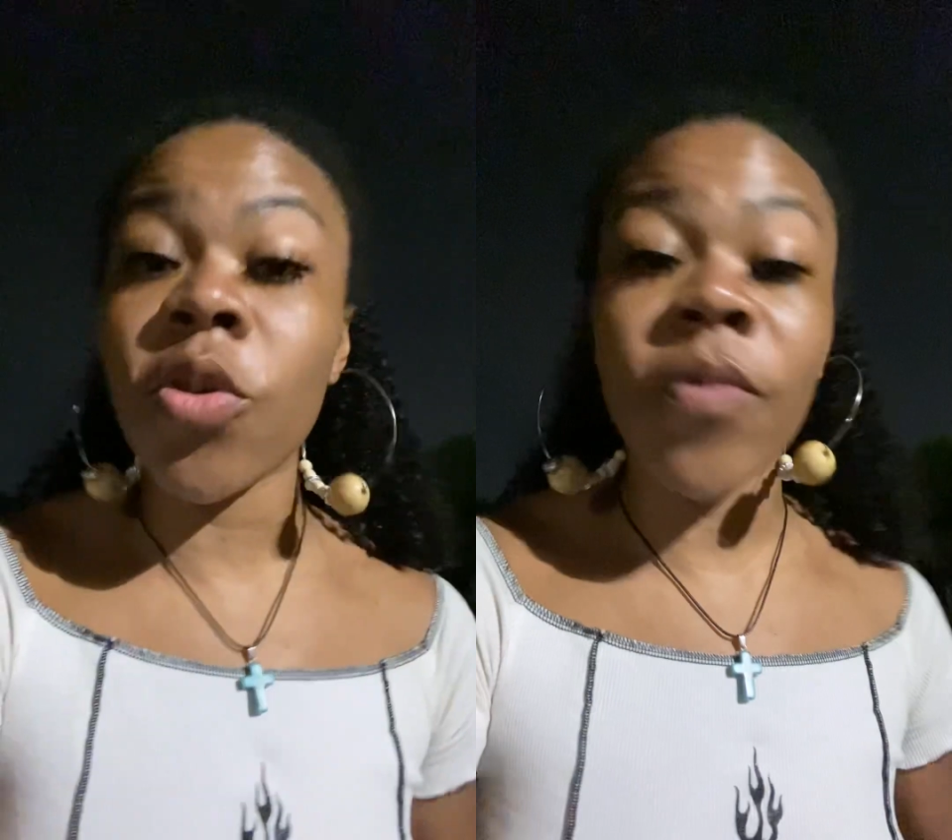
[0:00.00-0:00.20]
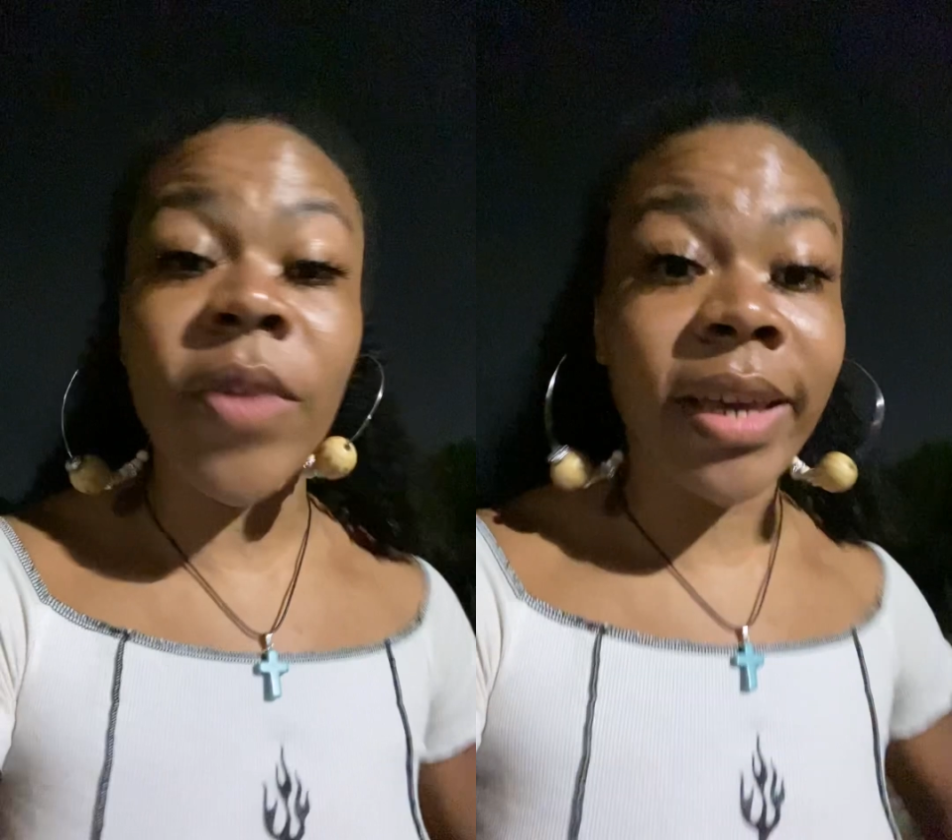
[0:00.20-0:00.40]

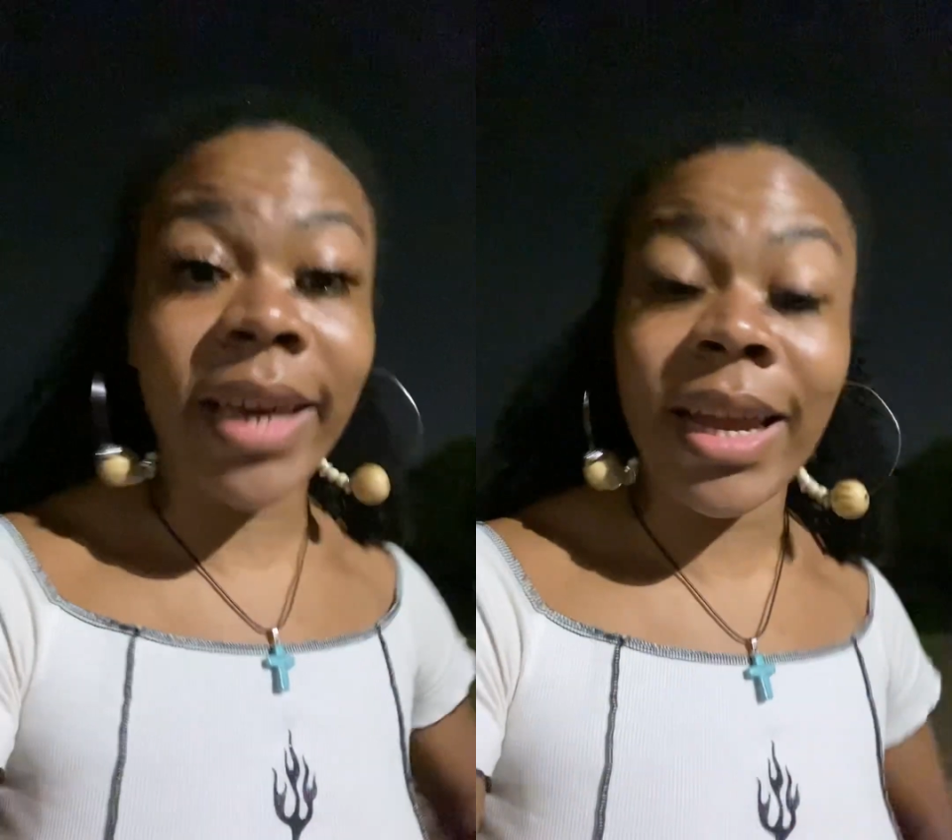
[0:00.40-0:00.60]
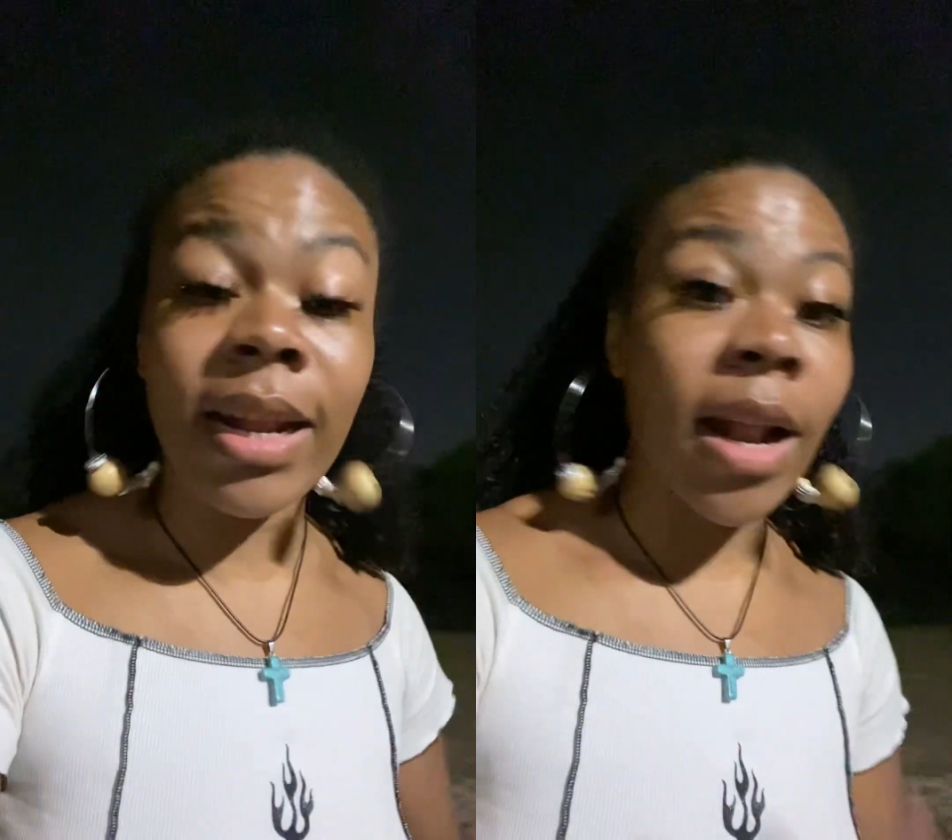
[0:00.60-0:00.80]
If I
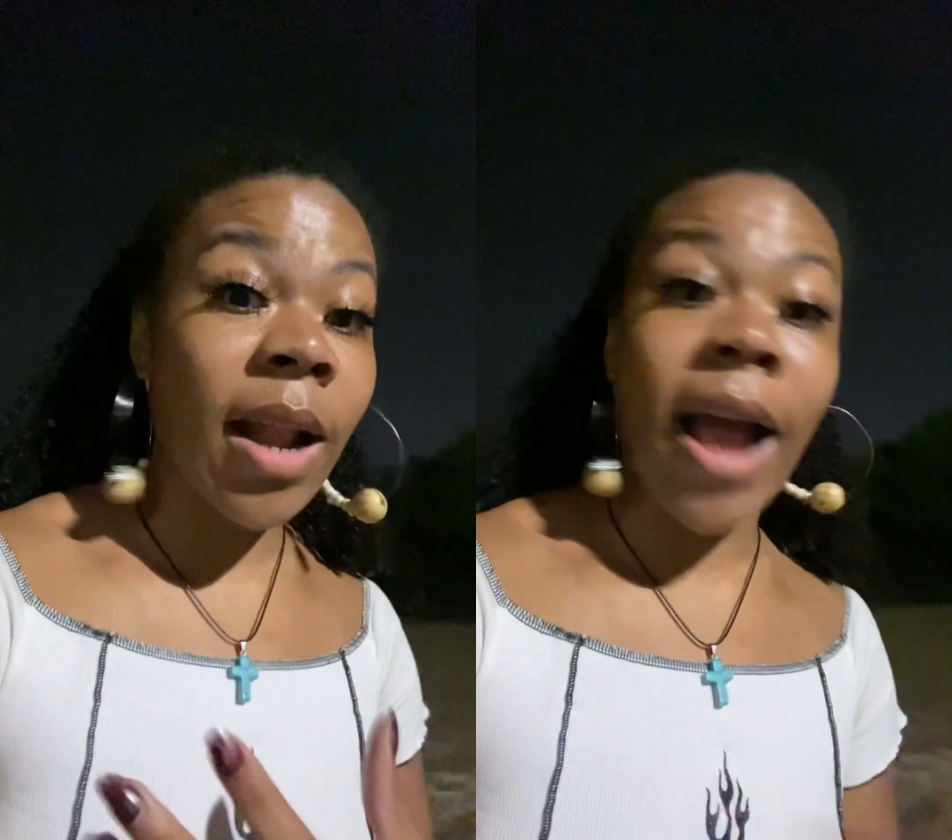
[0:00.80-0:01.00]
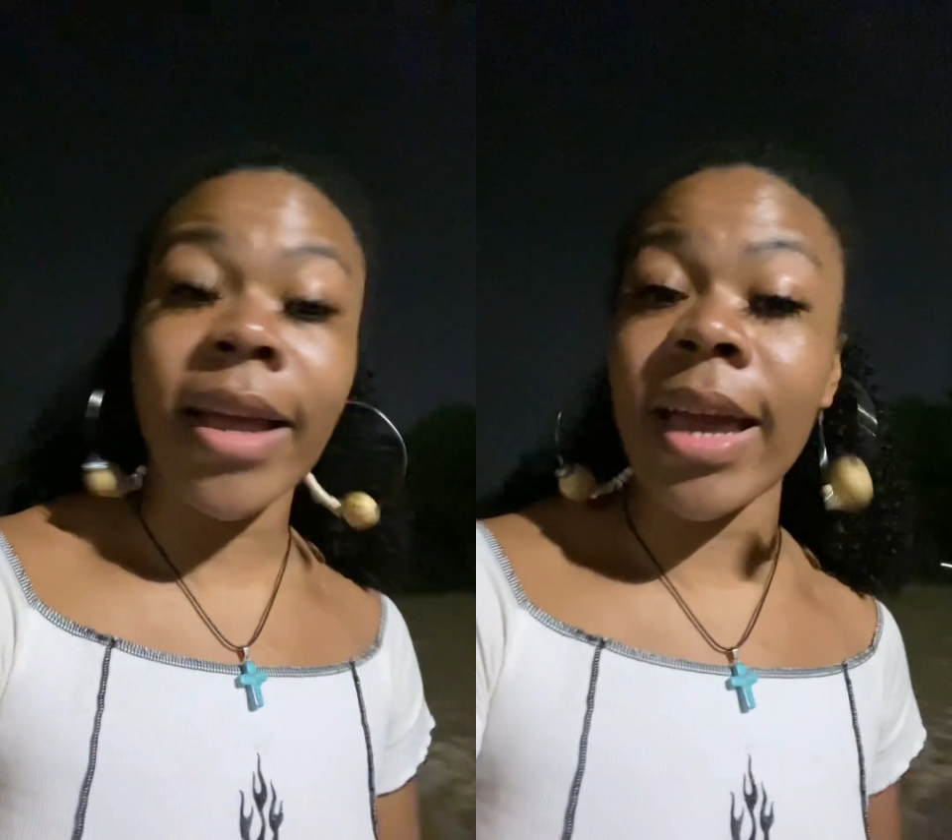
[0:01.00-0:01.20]

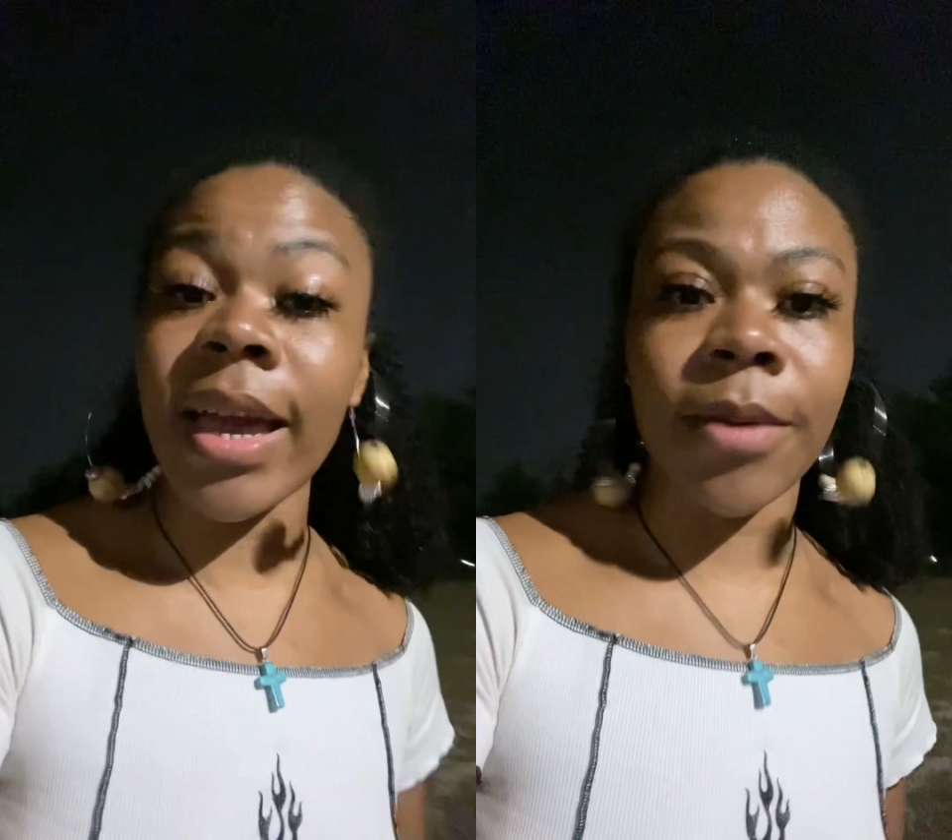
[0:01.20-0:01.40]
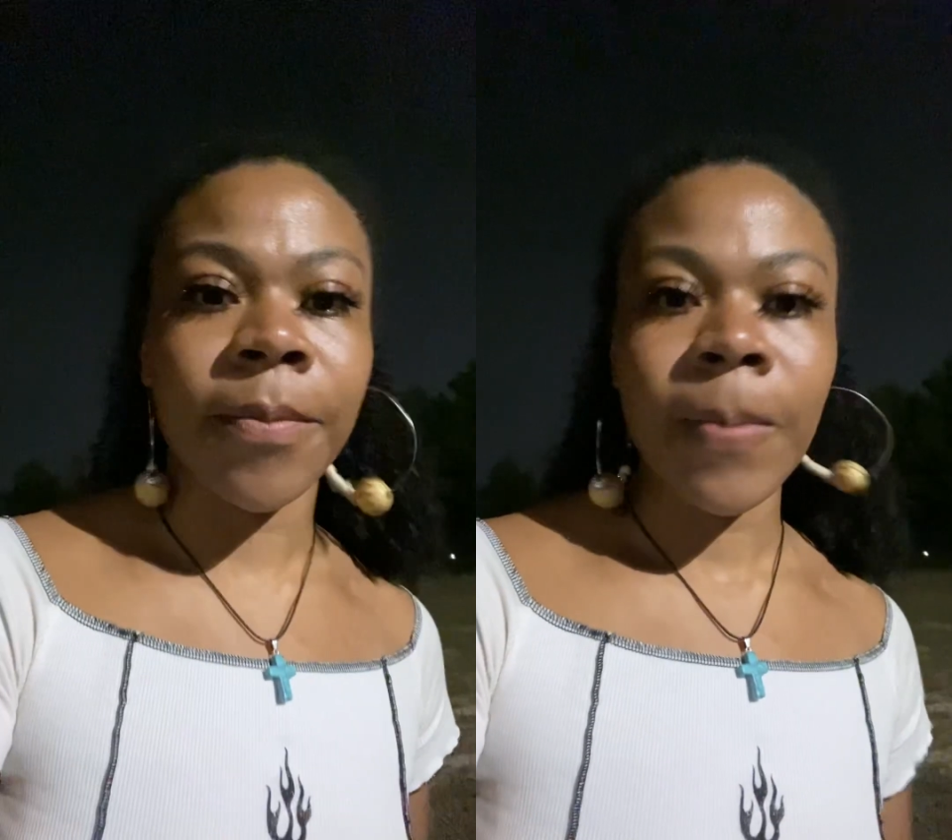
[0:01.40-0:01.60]
can't, I can't.